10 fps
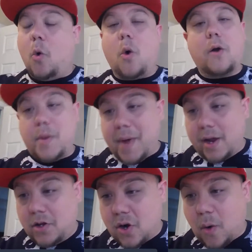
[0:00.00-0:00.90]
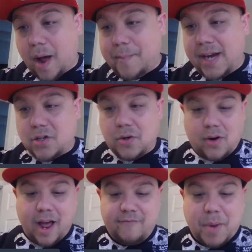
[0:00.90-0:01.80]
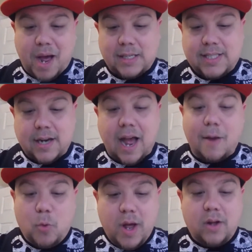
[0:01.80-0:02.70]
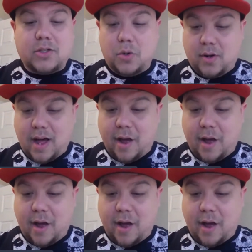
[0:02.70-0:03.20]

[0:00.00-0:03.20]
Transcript: Or, I may do the live boxing. I will do the